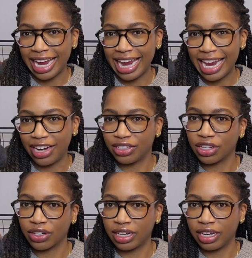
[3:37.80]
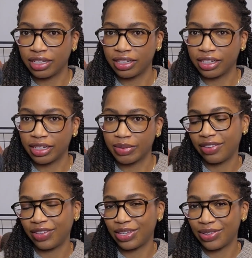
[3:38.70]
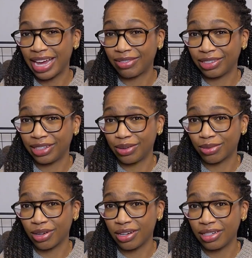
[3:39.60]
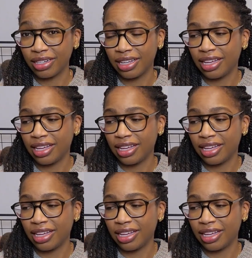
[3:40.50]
in a dark color, I feel like you can't really go wrong.